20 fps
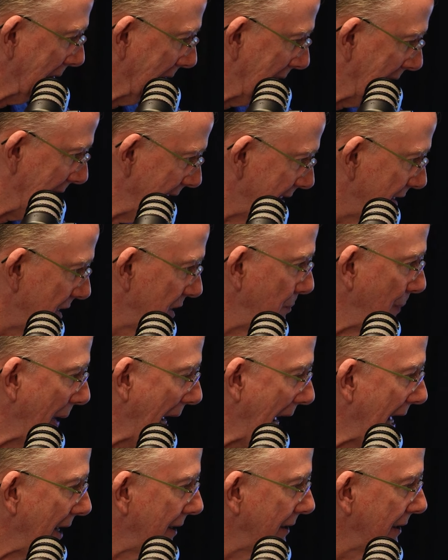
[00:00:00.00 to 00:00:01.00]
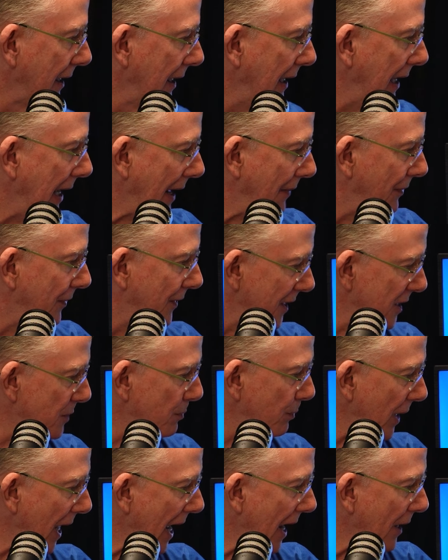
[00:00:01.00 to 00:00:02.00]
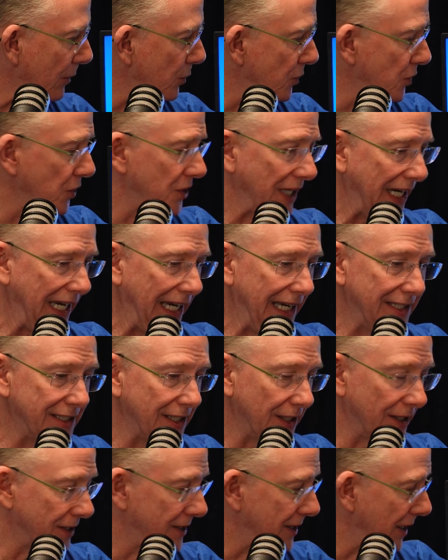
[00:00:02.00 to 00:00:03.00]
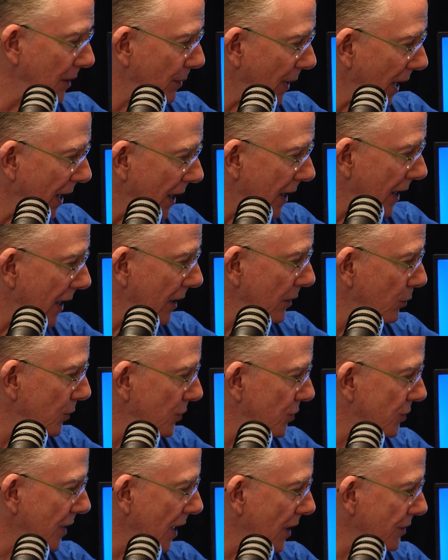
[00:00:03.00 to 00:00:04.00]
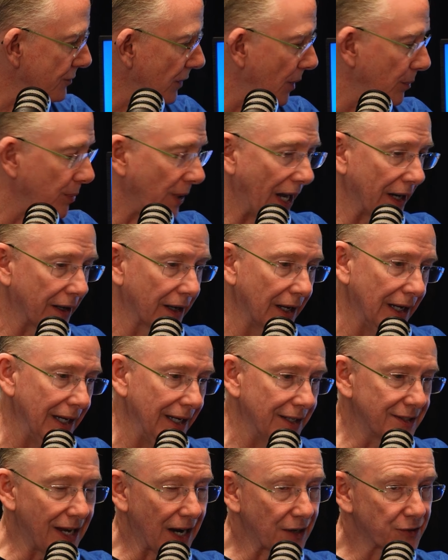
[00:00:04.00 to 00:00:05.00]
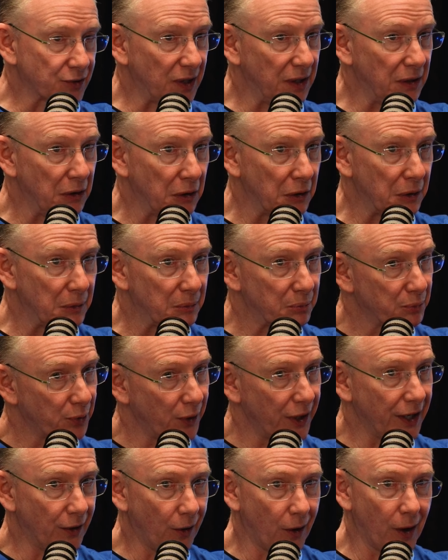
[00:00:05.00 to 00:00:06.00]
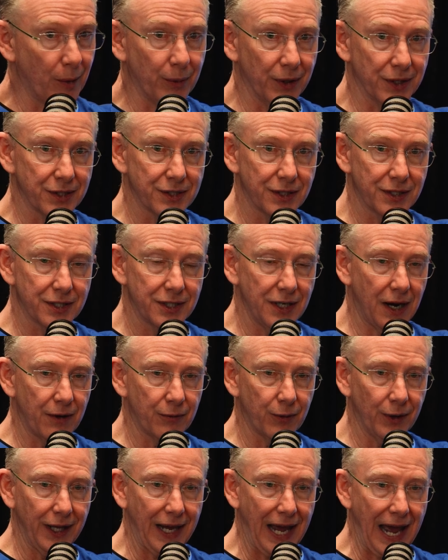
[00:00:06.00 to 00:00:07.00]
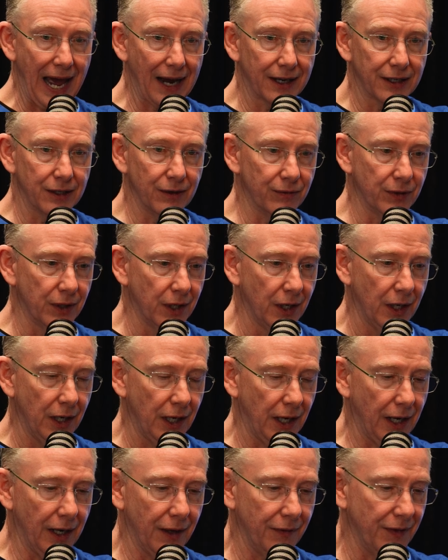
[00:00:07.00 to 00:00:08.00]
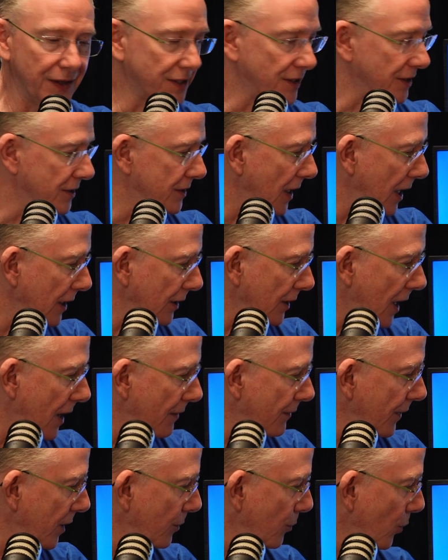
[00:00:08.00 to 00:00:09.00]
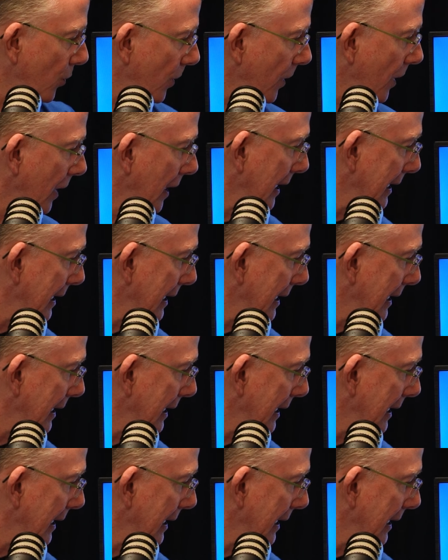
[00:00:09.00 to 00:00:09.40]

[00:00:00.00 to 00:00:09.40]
this is bad, and this plaque, which is easy to see by eye, which is calcified plaque, is actually pretty harmless. It's not really active. This is not lava anymore.